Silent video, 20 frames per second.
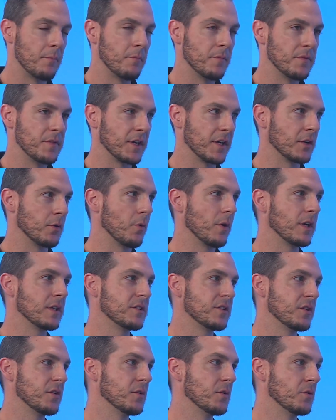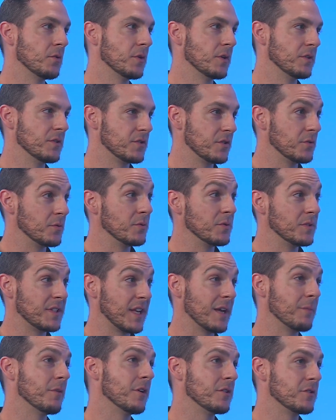they're going to do
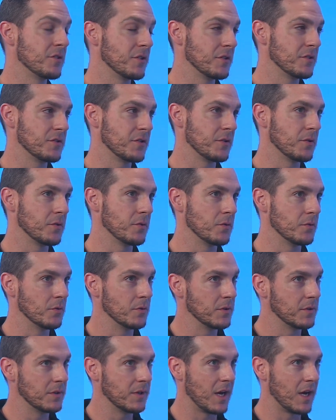damage to